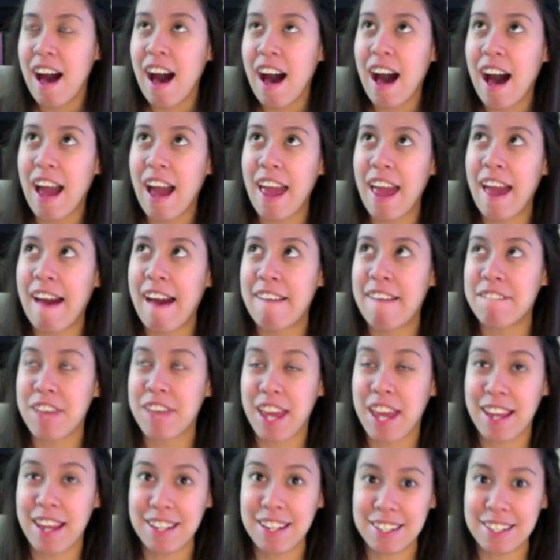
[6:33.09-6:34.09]
I have
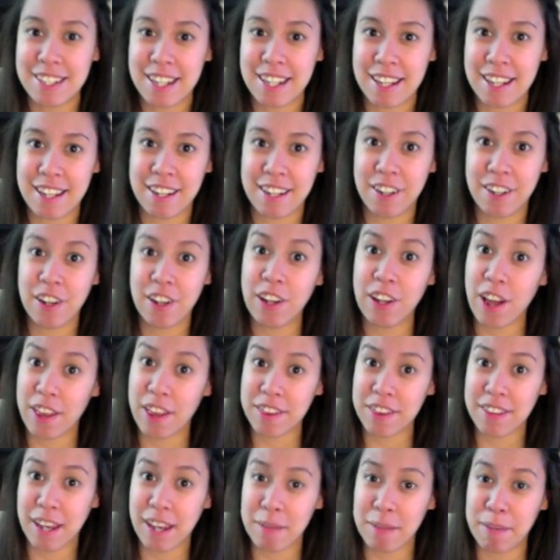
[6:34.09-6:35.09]
18
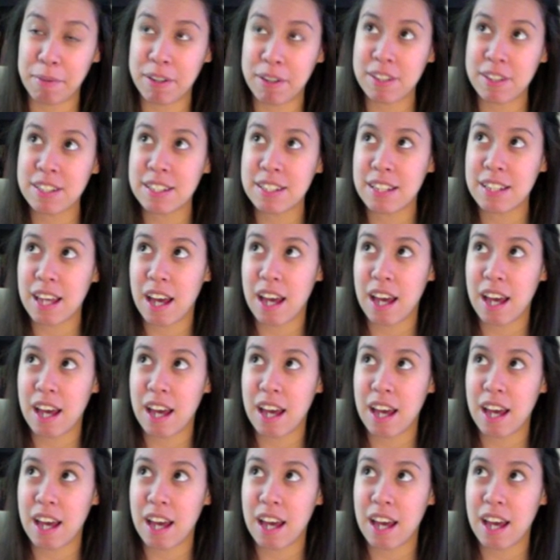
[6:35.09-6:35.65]
cloth diapers.